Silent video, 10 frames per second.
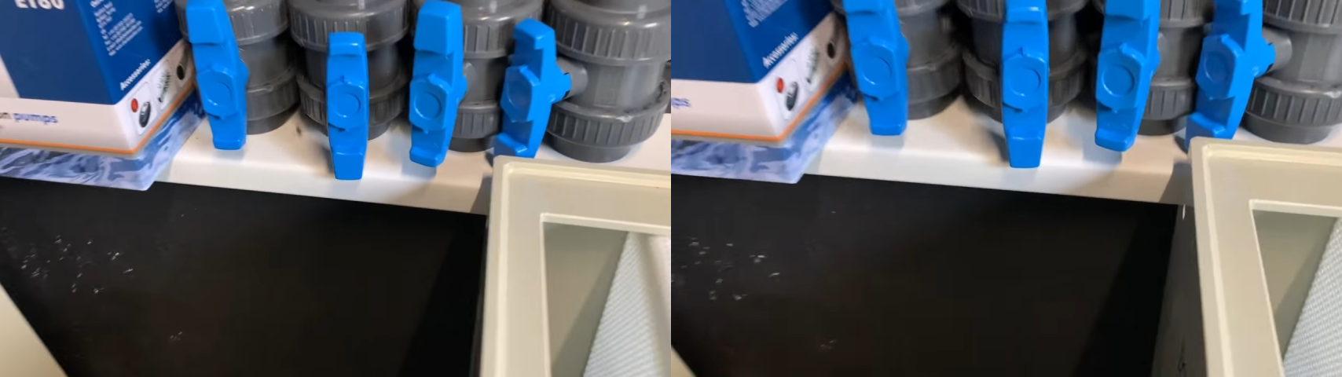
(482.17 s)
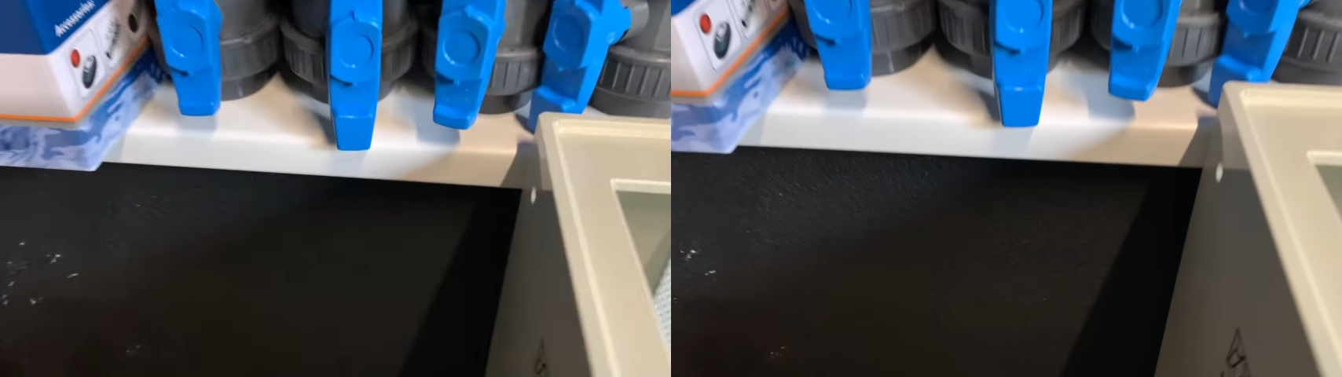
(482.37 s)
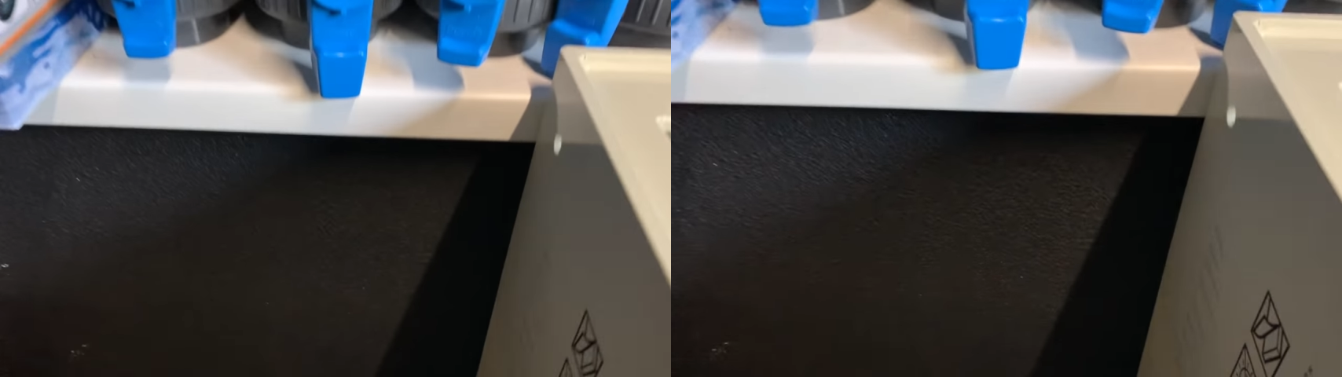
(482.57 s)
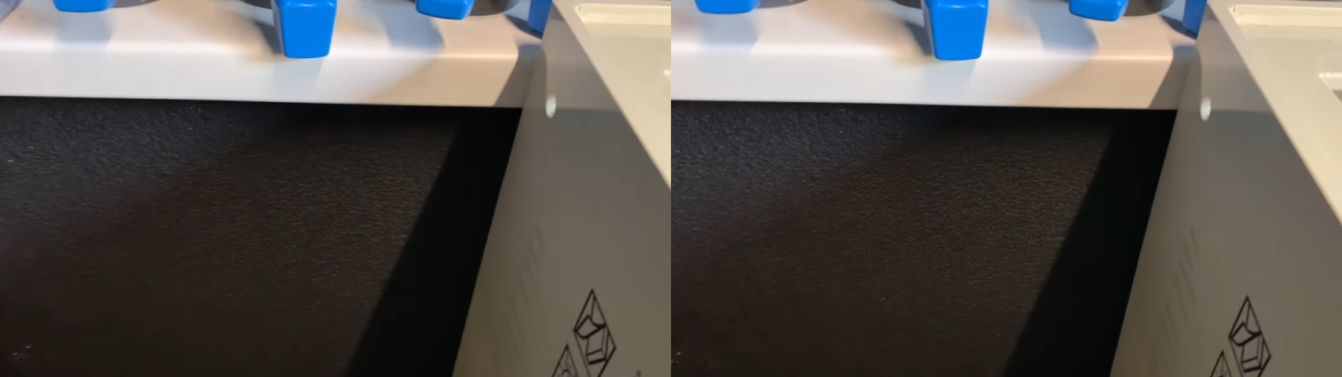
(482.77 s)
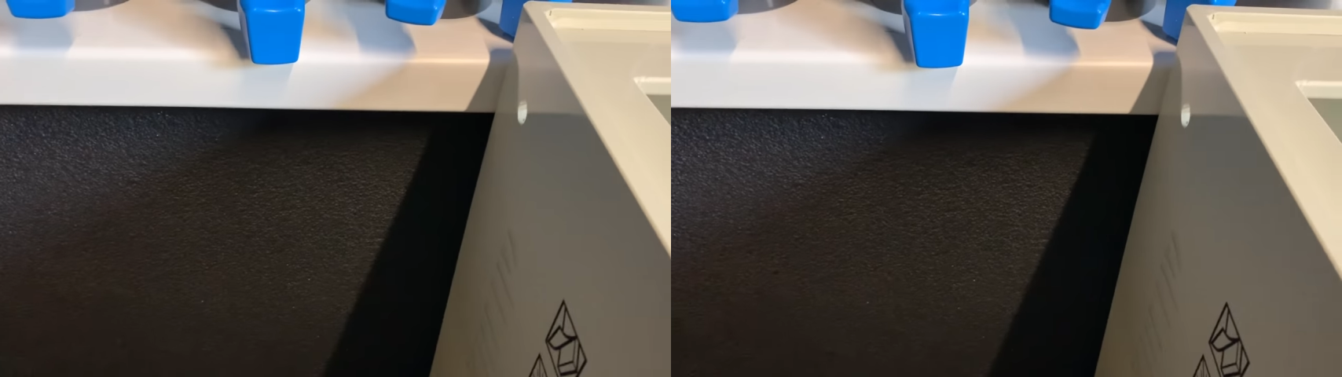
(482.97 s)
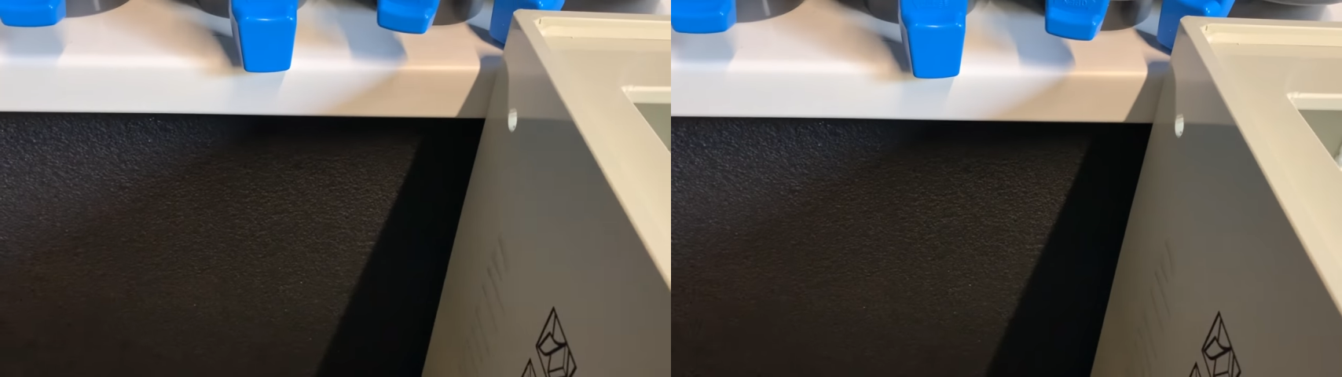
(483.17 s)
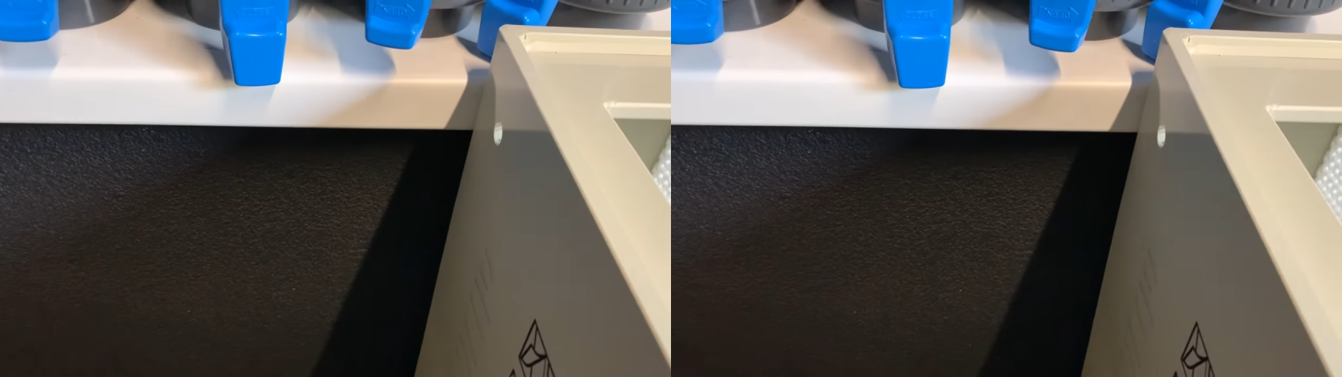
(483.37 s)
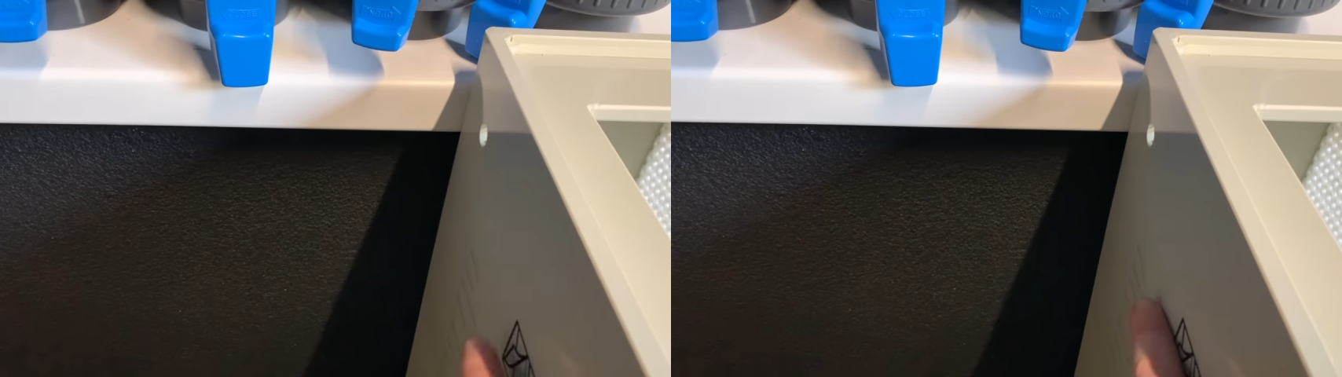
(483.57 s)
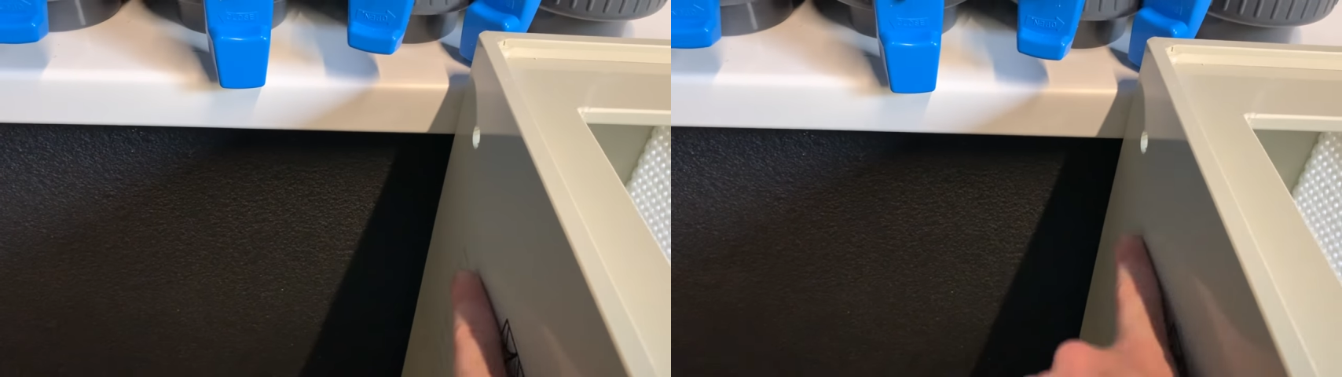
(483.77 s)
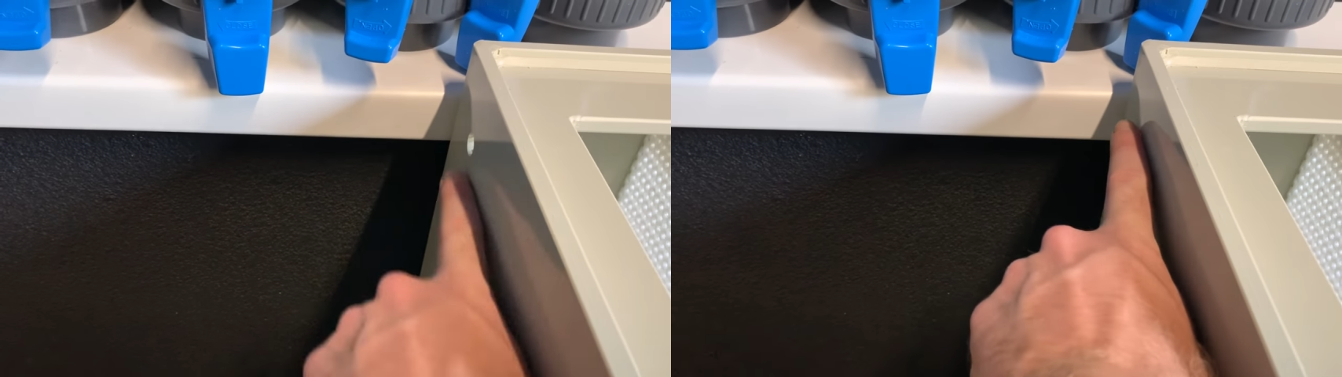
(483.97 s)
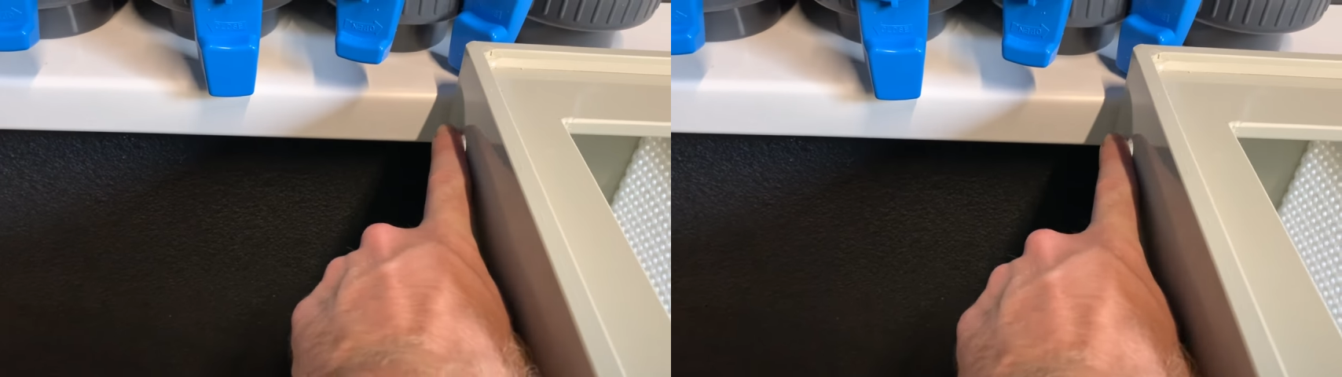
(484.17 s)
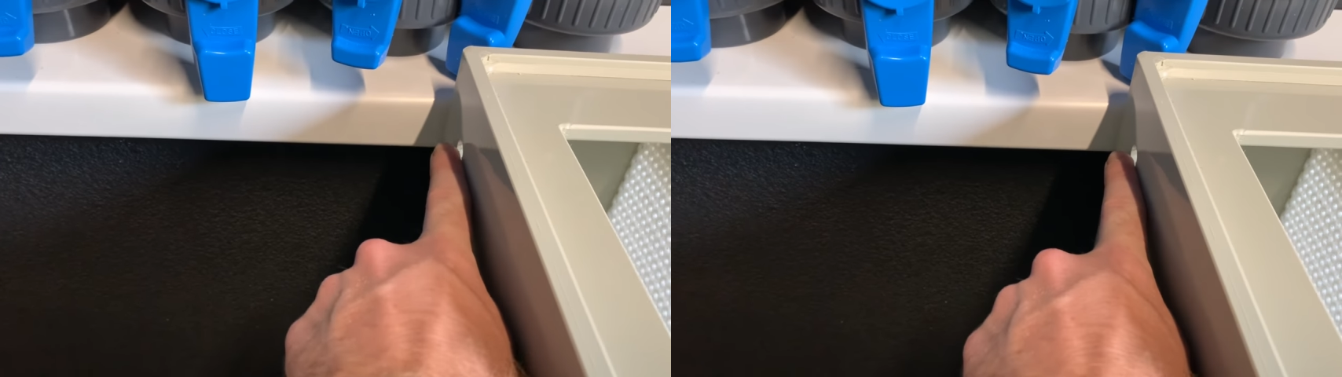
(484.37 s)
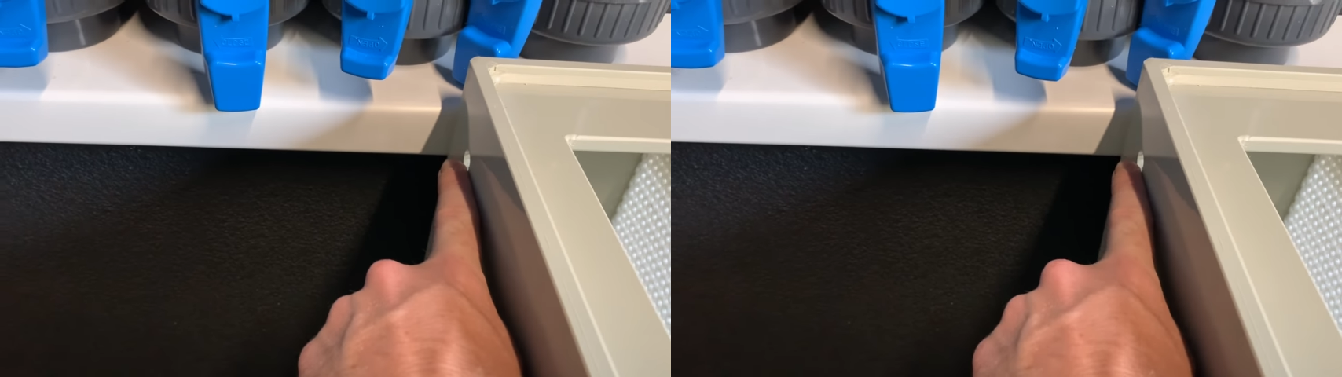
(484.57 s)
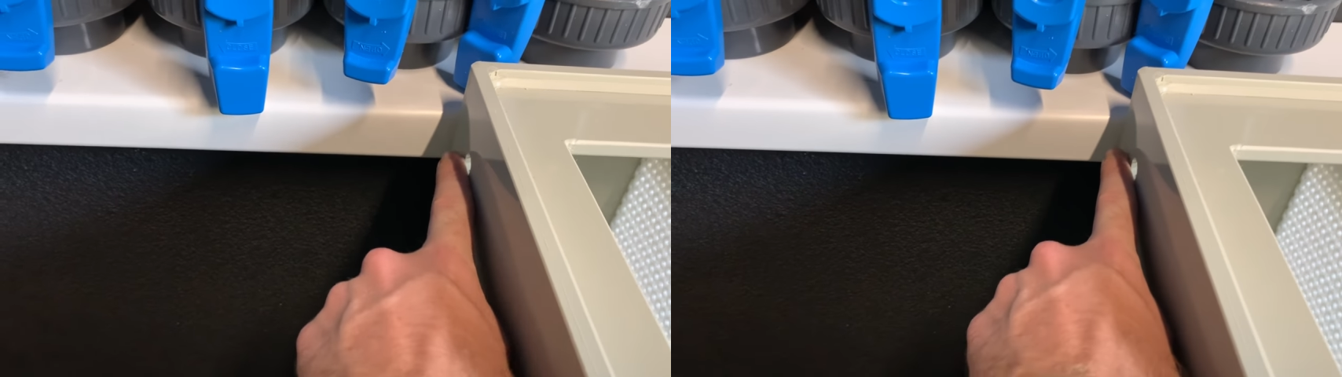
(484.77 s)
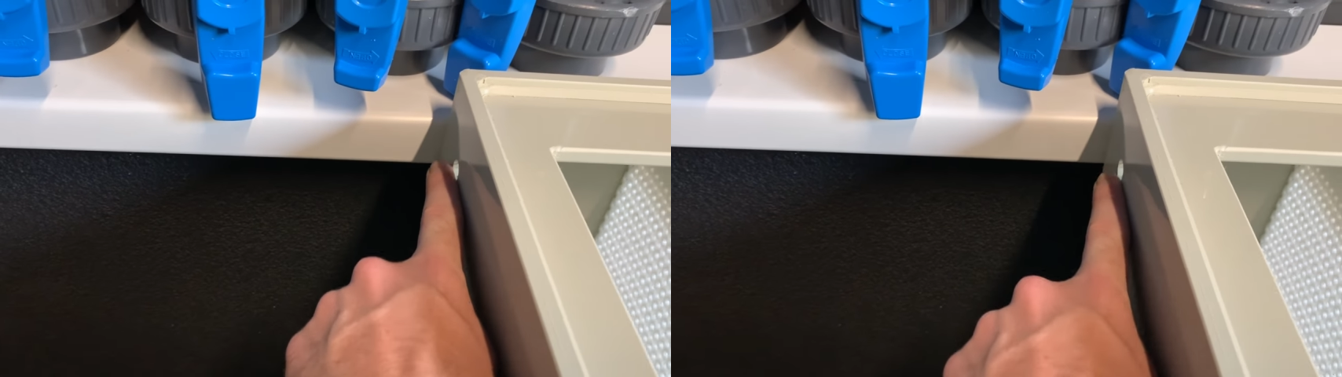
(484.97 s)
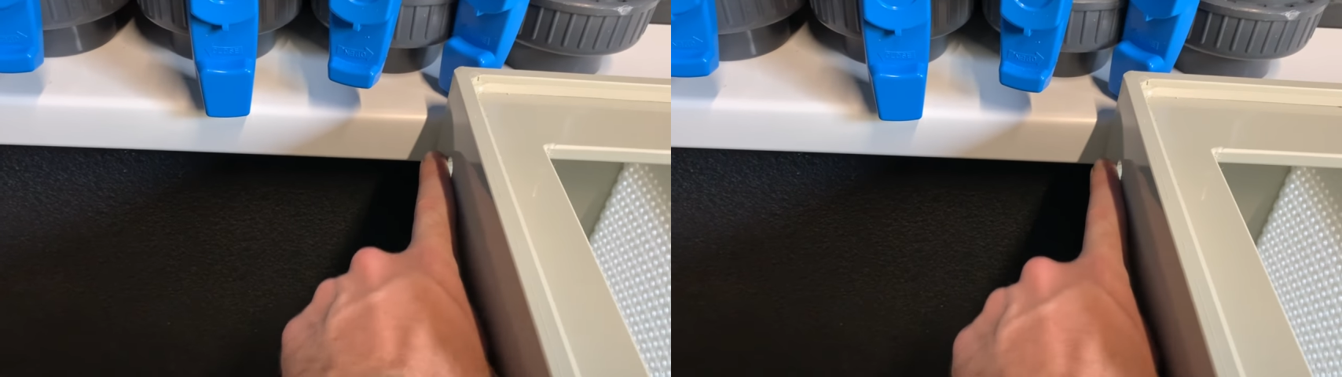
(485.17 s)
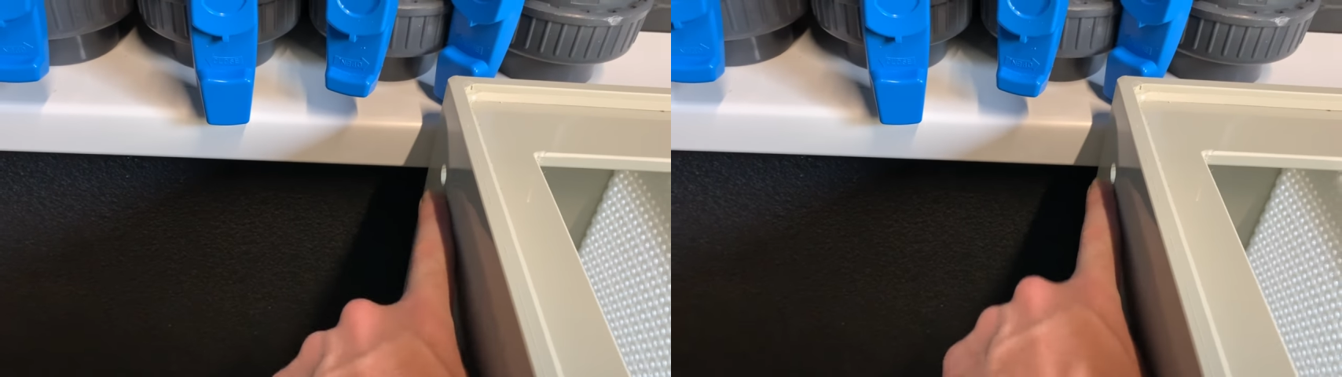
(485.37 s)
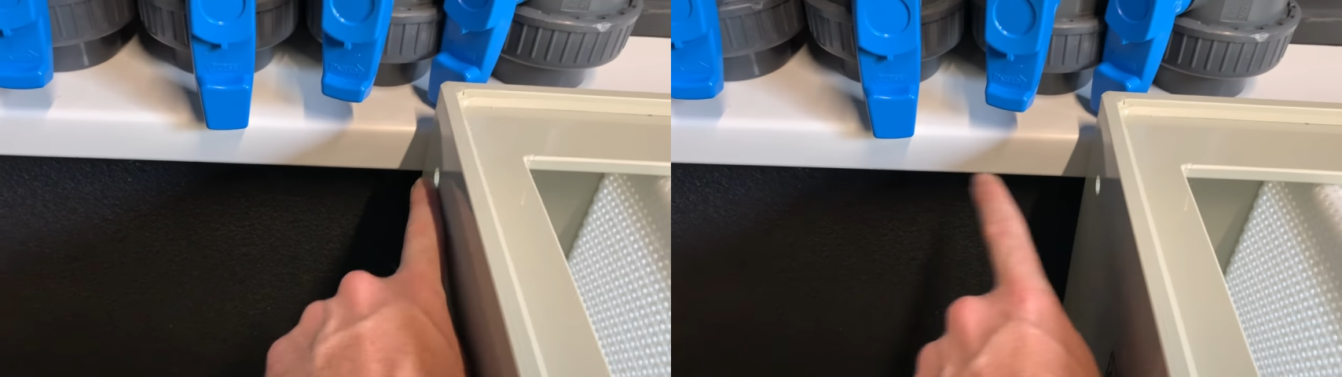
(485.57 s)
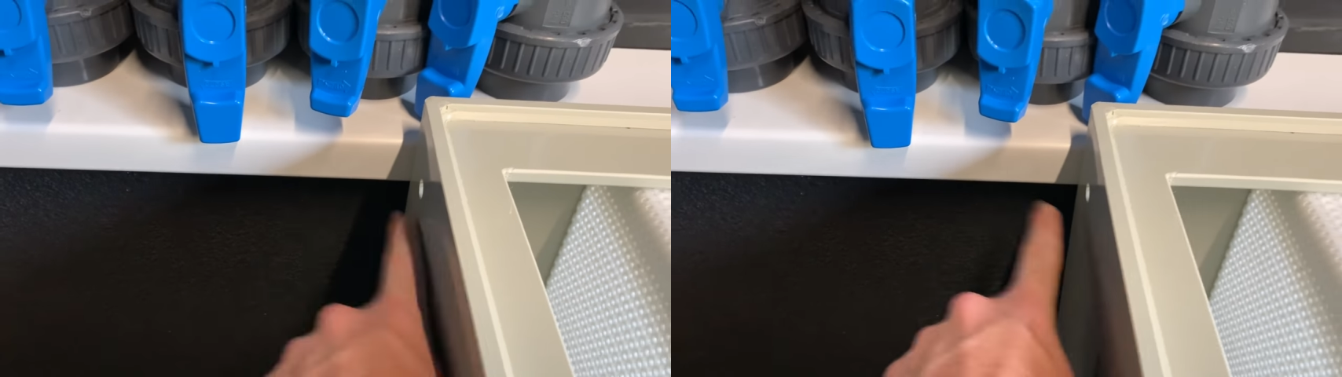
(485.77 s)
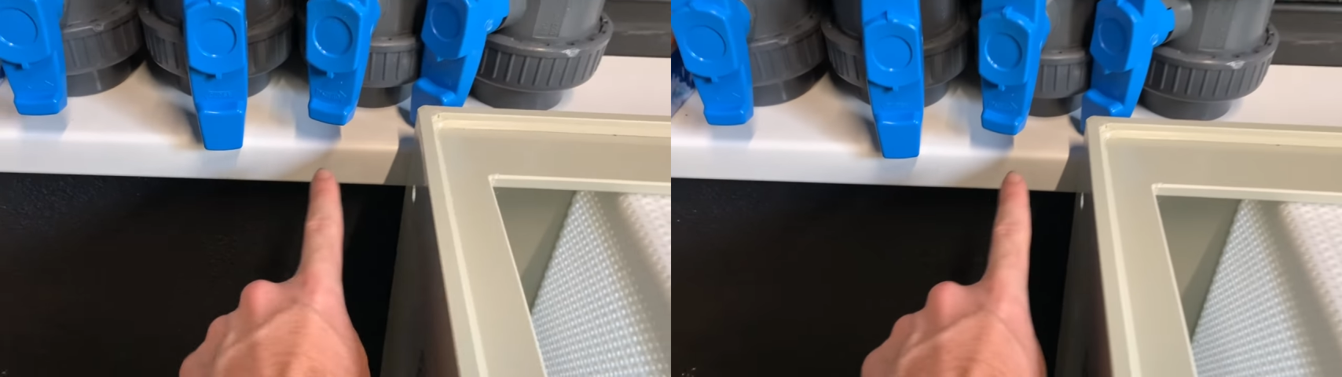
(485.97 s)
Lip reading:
(no speaker visible)